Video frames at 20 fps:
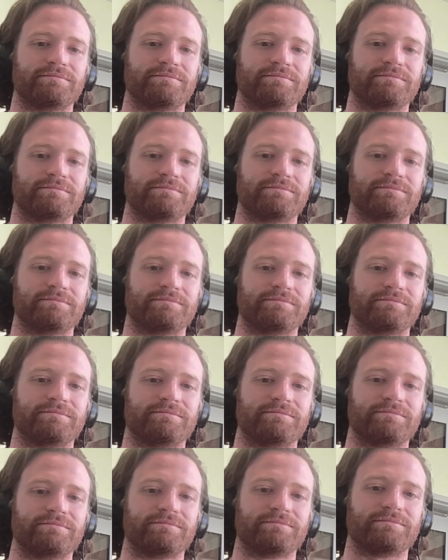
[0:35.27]

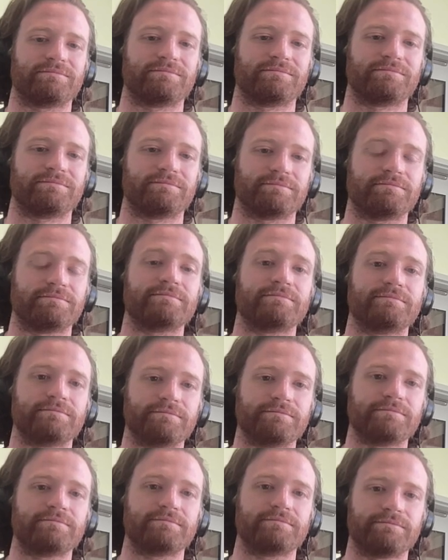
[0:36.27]

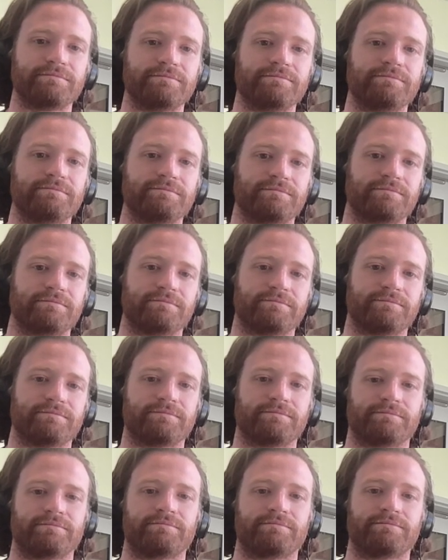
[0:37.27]

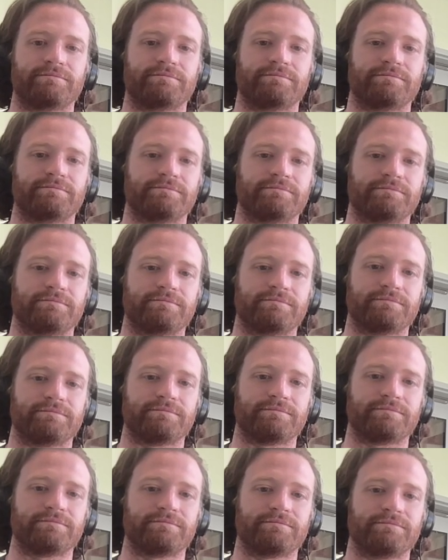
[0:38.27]

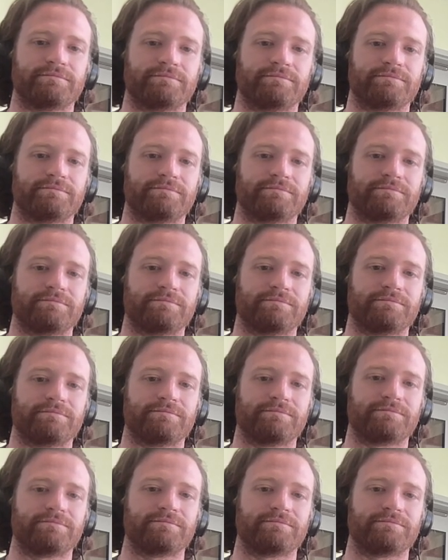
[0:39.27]
(silent)